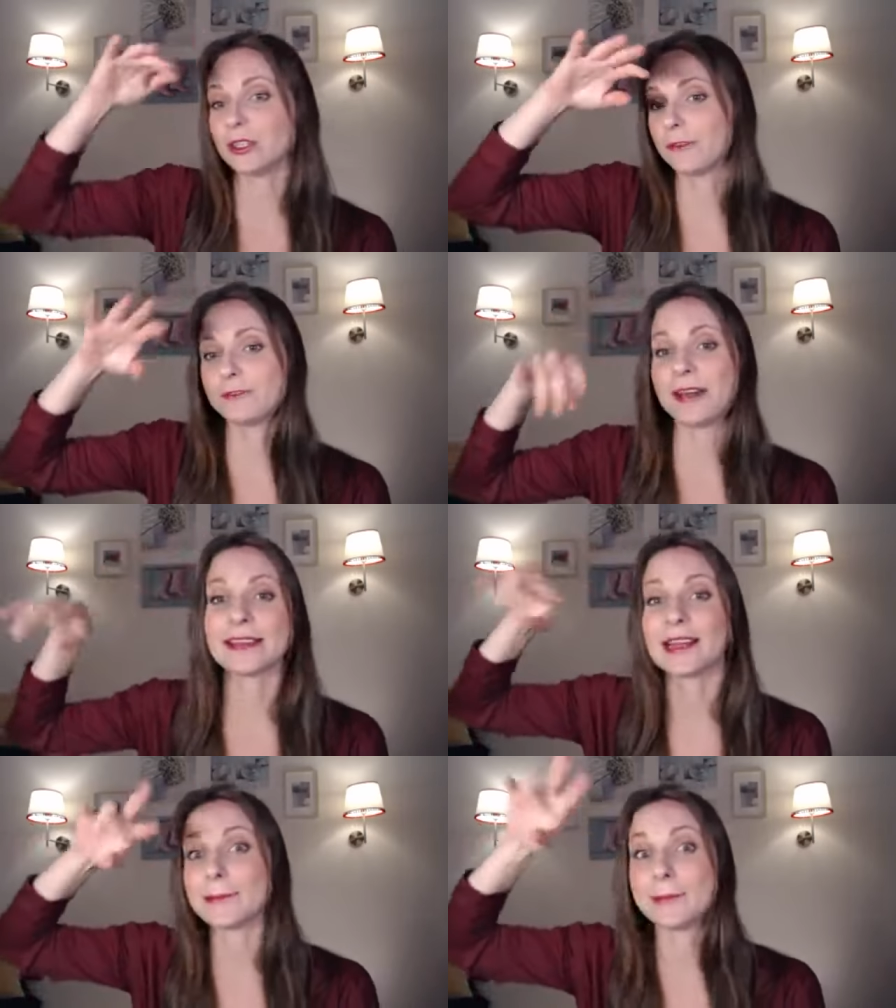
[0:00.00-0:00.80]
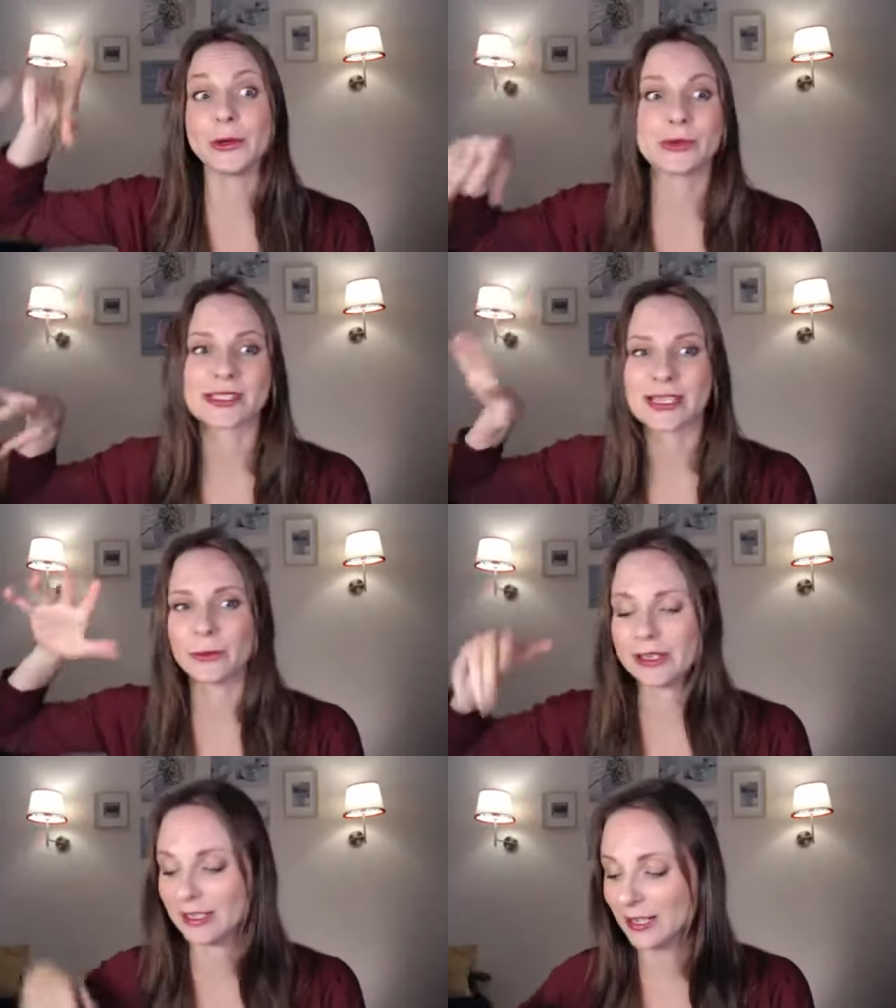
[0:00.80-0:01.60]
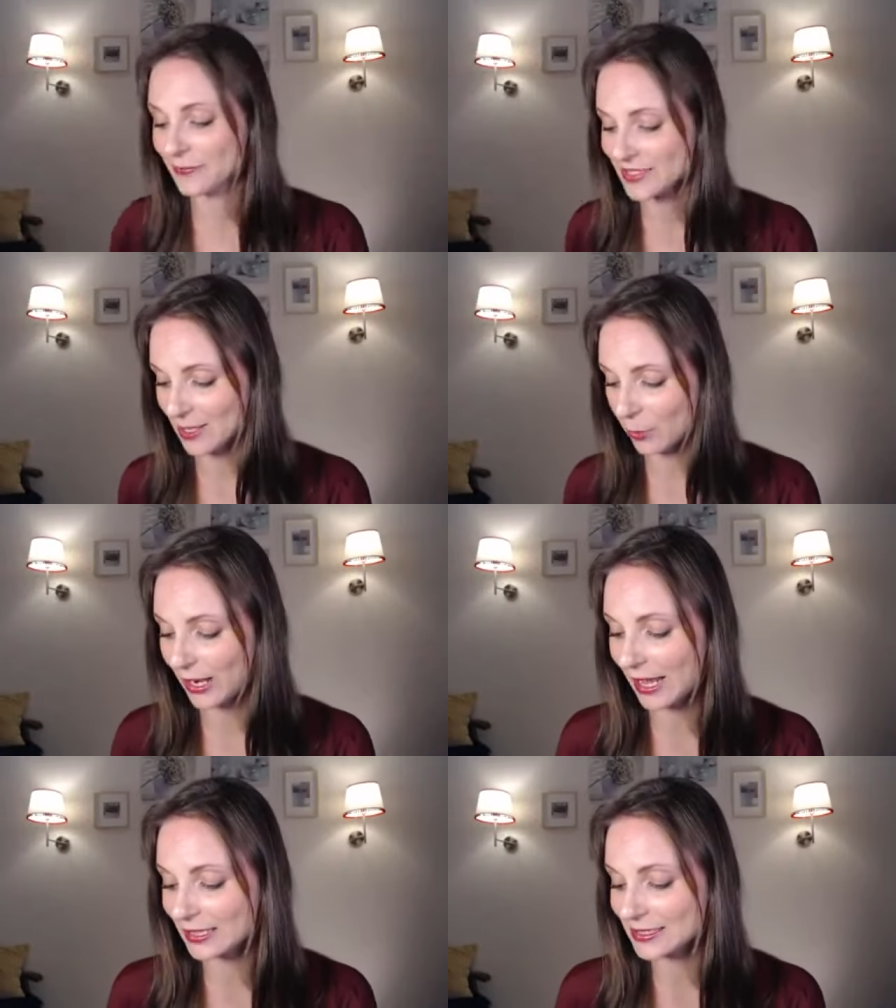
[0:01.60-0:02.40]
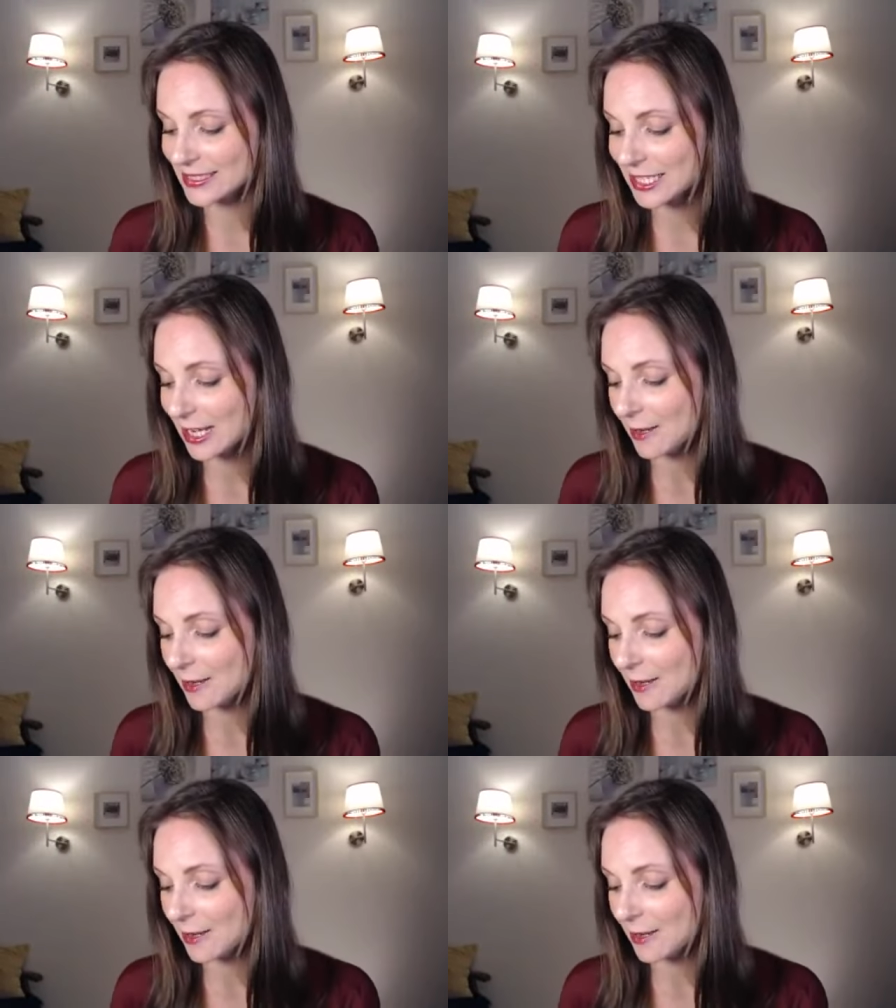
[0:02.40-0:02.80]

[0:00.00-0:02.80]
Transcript: find that post somewhere else.